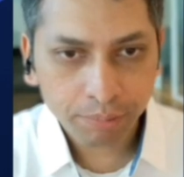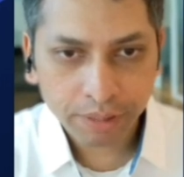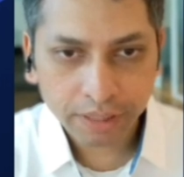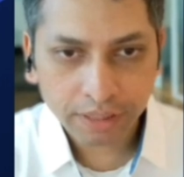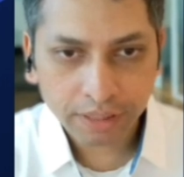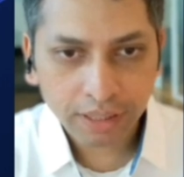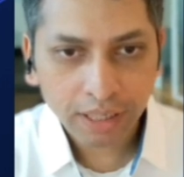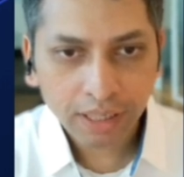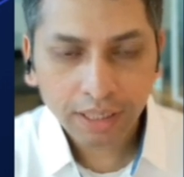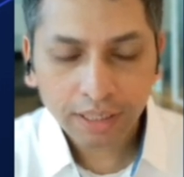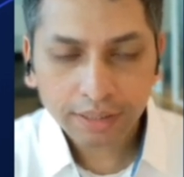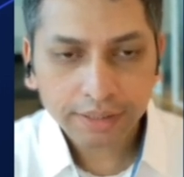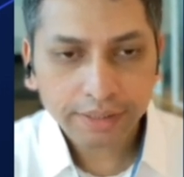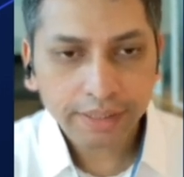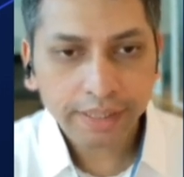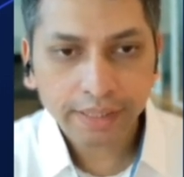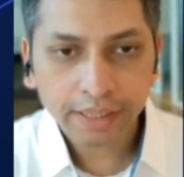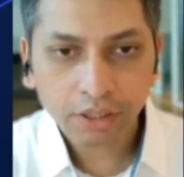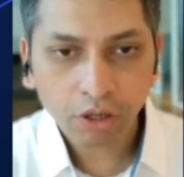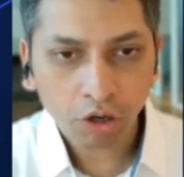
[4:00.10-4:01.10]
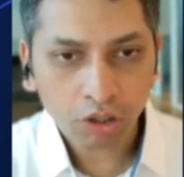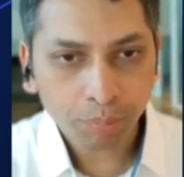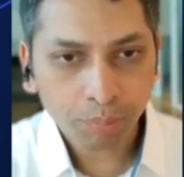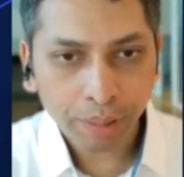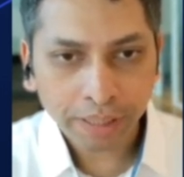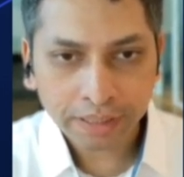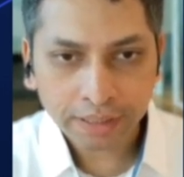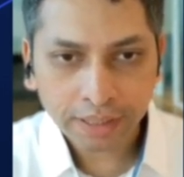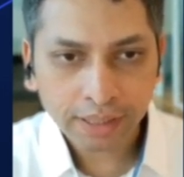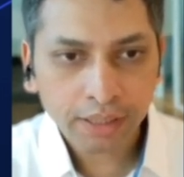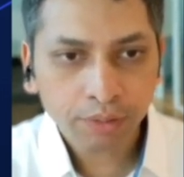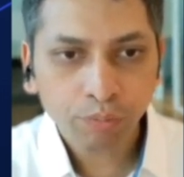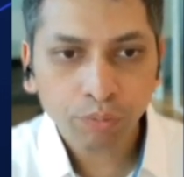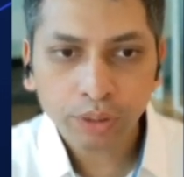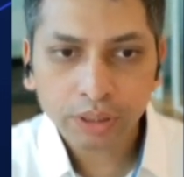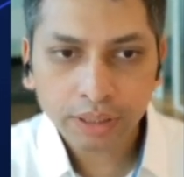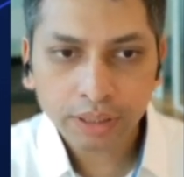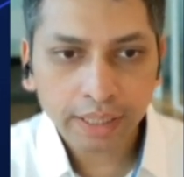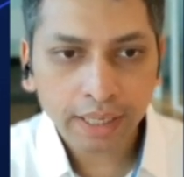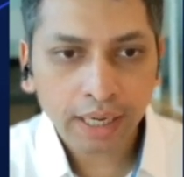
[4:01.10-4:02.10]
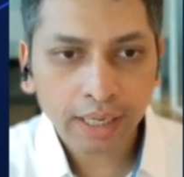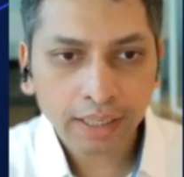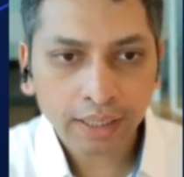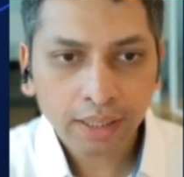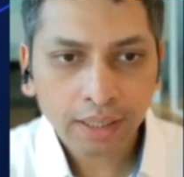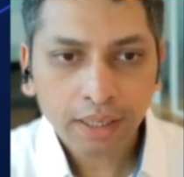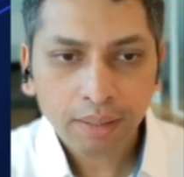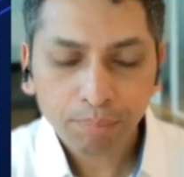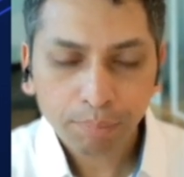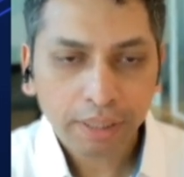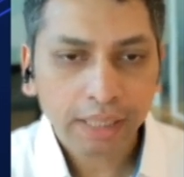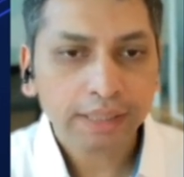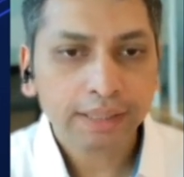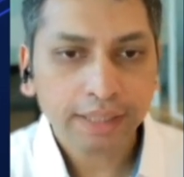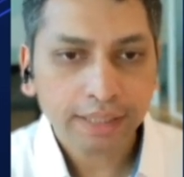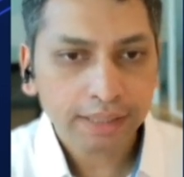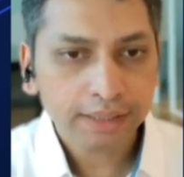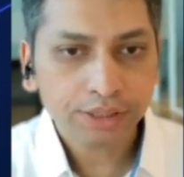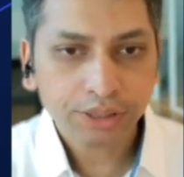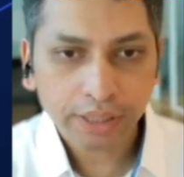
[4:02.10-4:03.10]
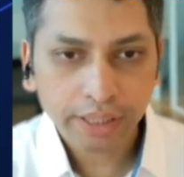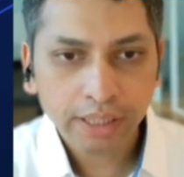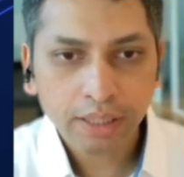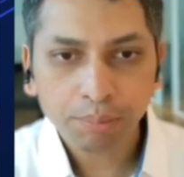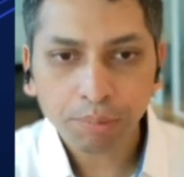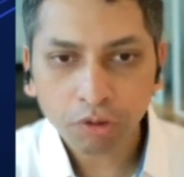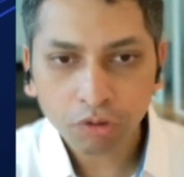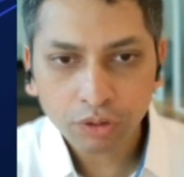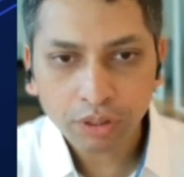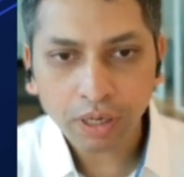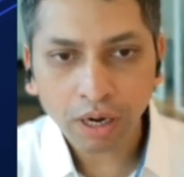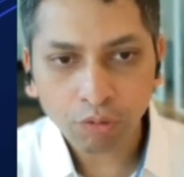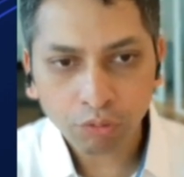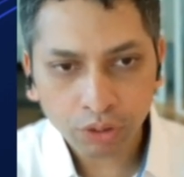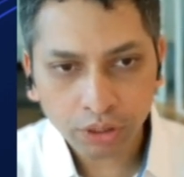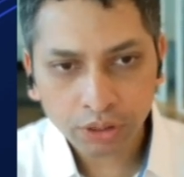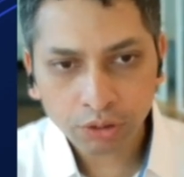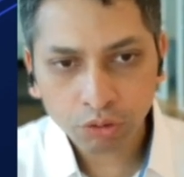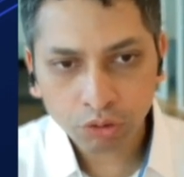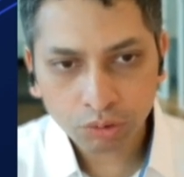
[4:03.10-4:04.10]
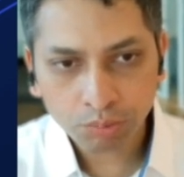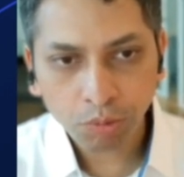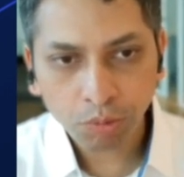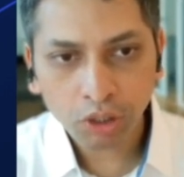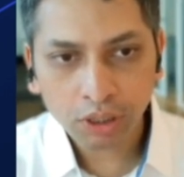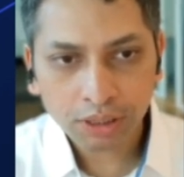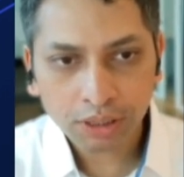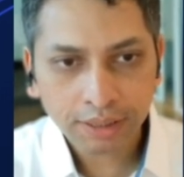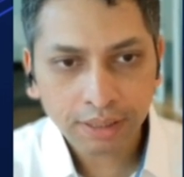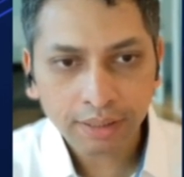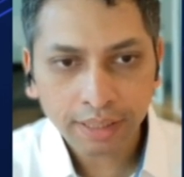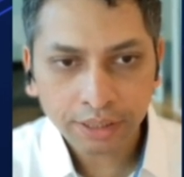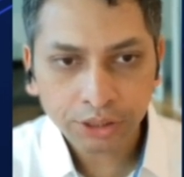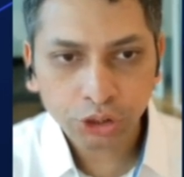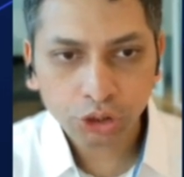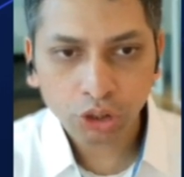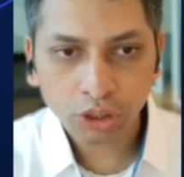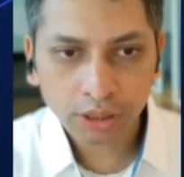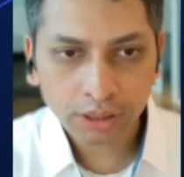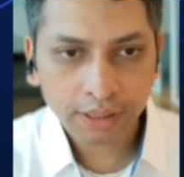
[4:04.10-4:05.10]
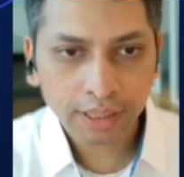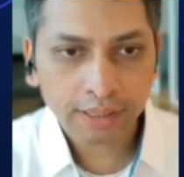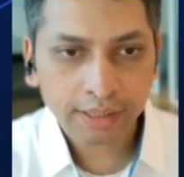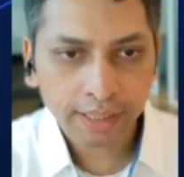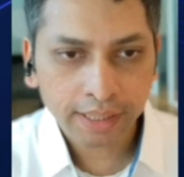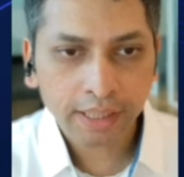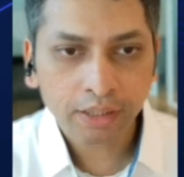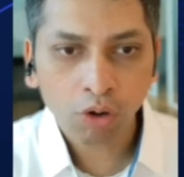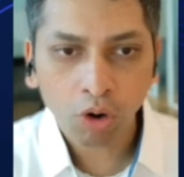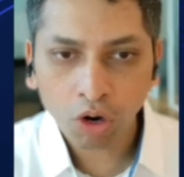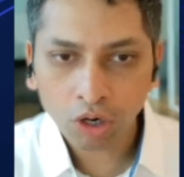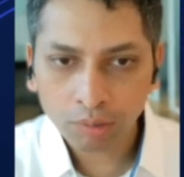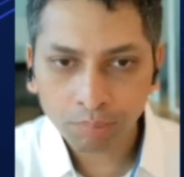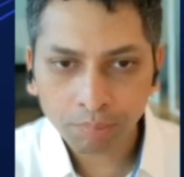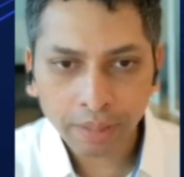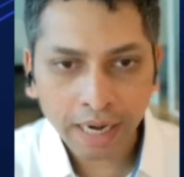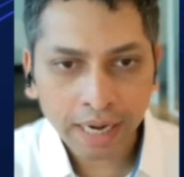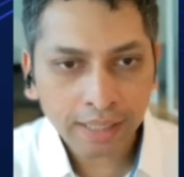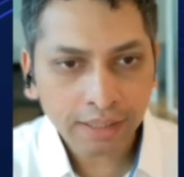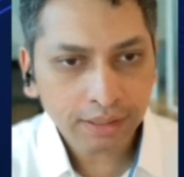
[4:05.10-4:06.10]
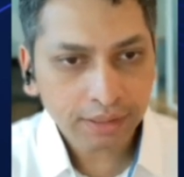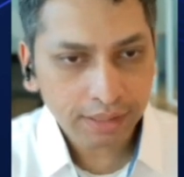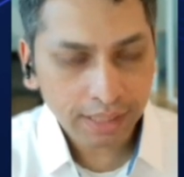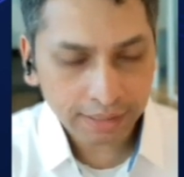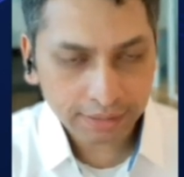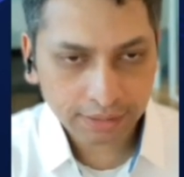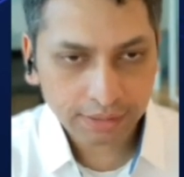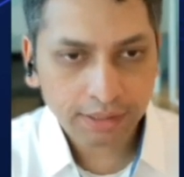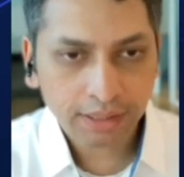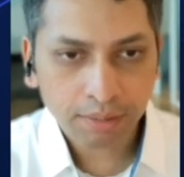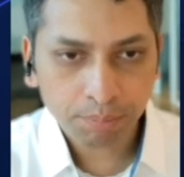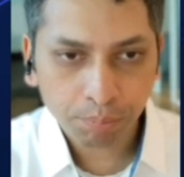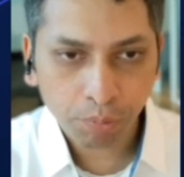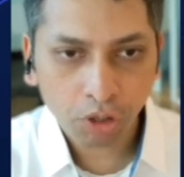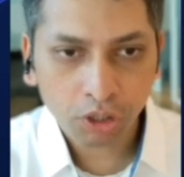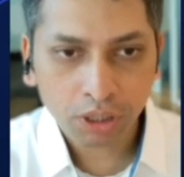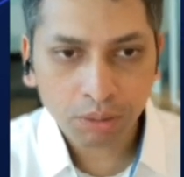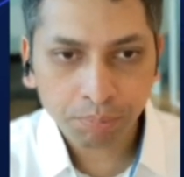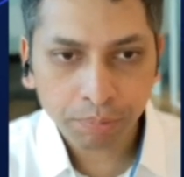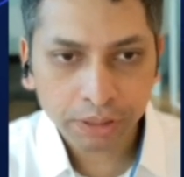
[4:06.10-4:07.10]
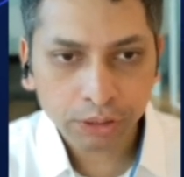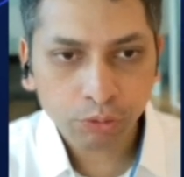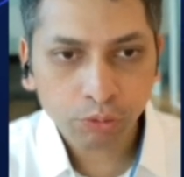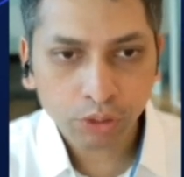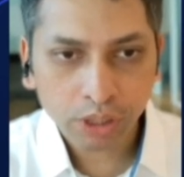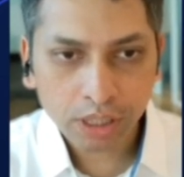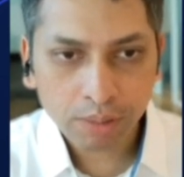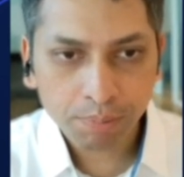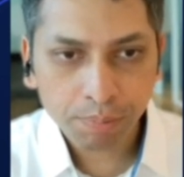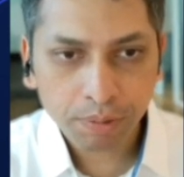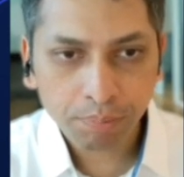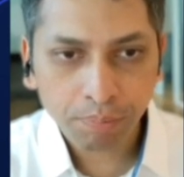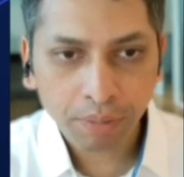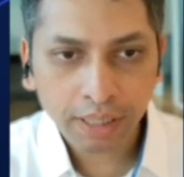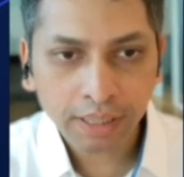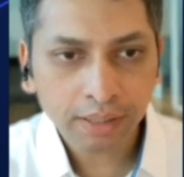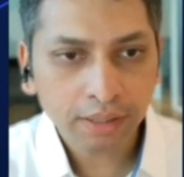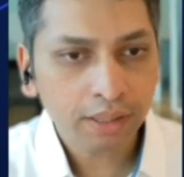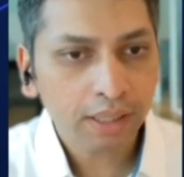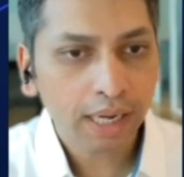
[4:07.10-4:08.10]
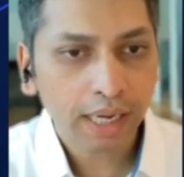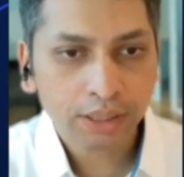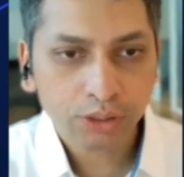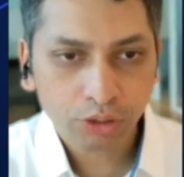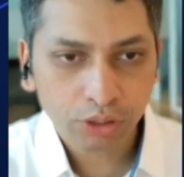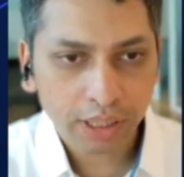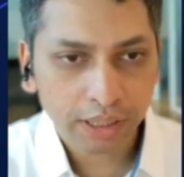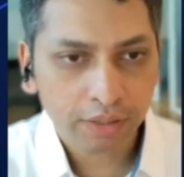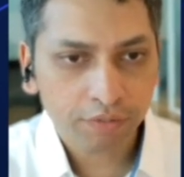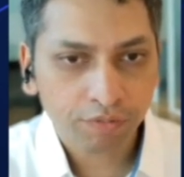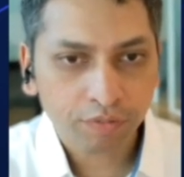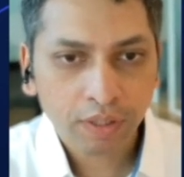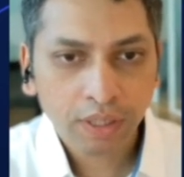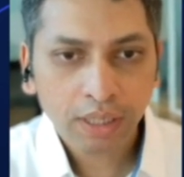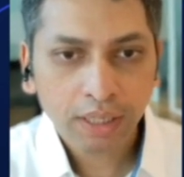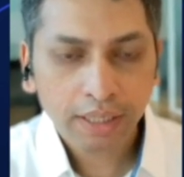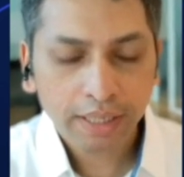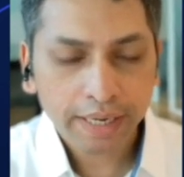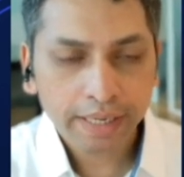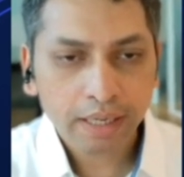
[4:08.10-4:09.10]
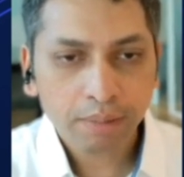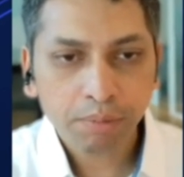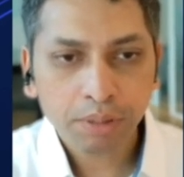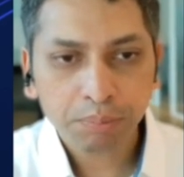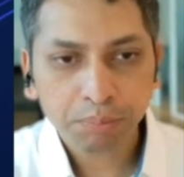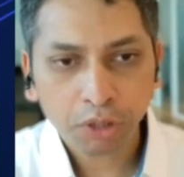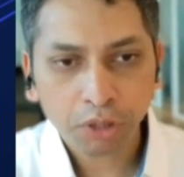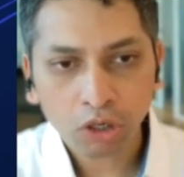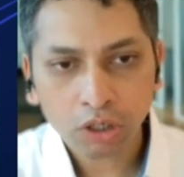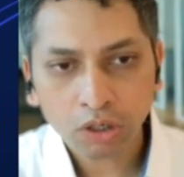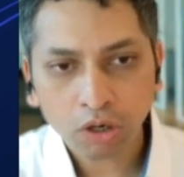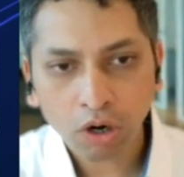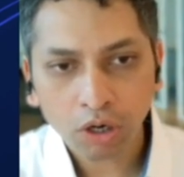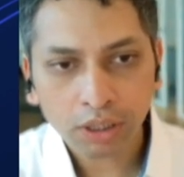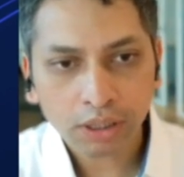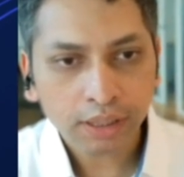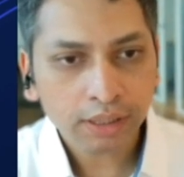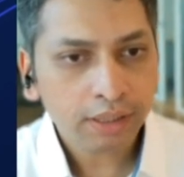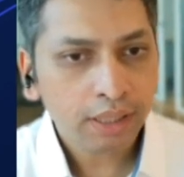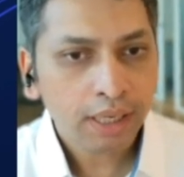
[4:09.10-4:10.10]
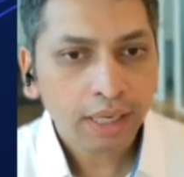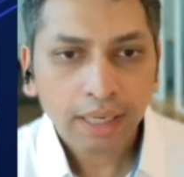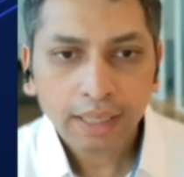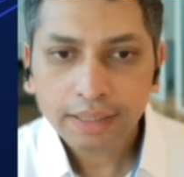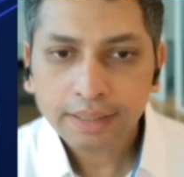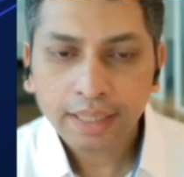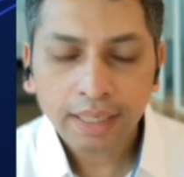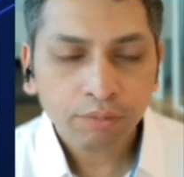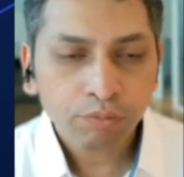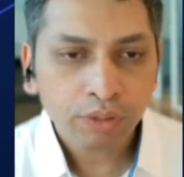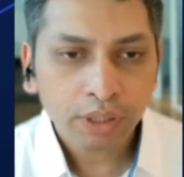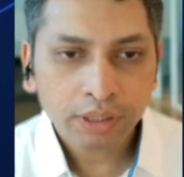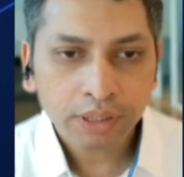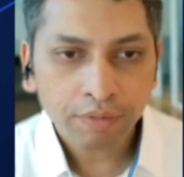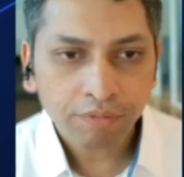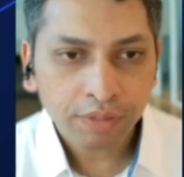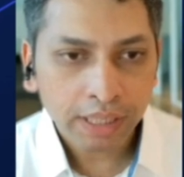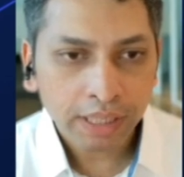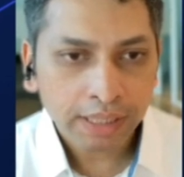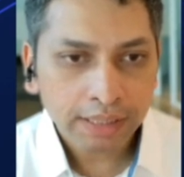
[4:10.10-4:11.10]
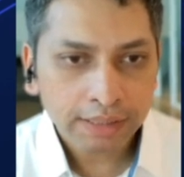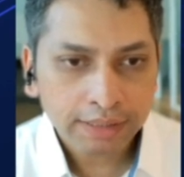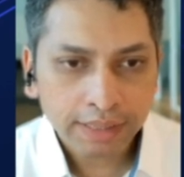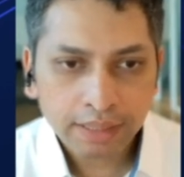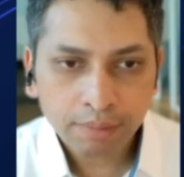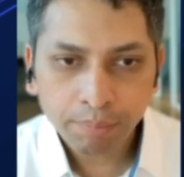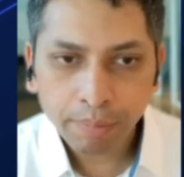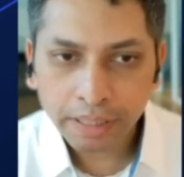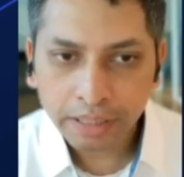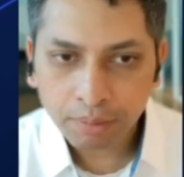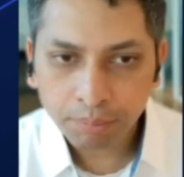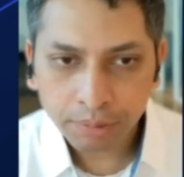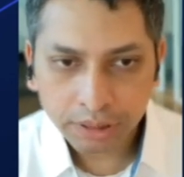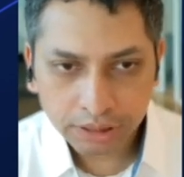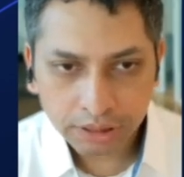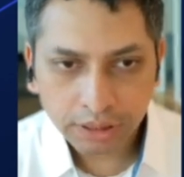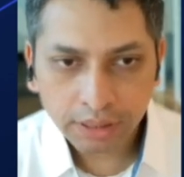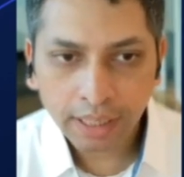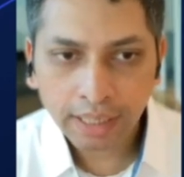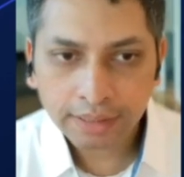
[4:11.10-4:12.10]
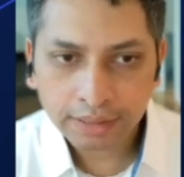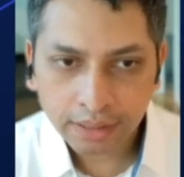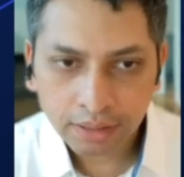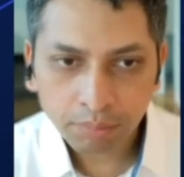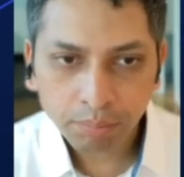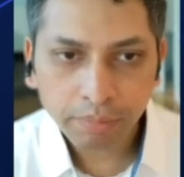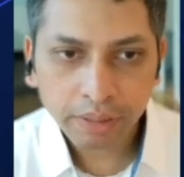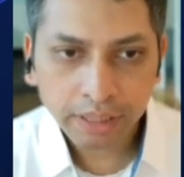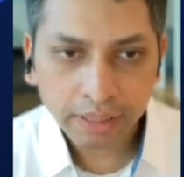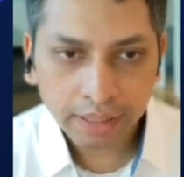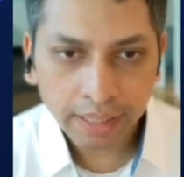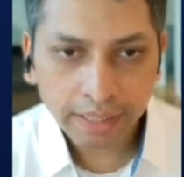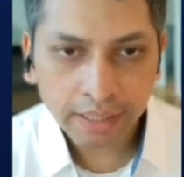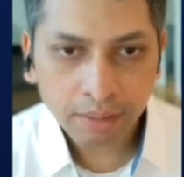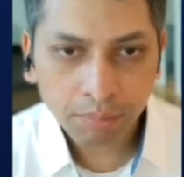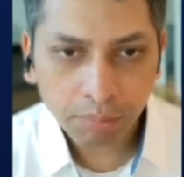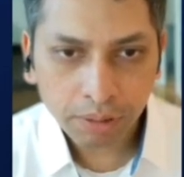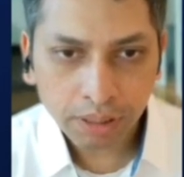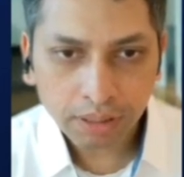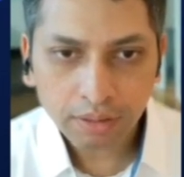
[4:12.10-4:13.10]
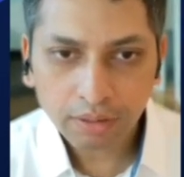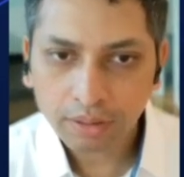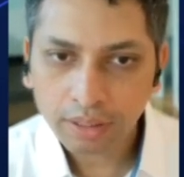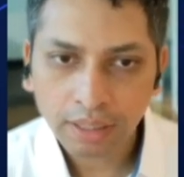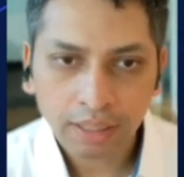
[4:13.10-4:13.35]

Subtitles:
really being created automatically with AI. But I think it's really about grounding those models and ensuring that they are on brand. That's the important bit to keep in mind as you kind of enable product content. Then we are definitely seeing better merchandising being enabled.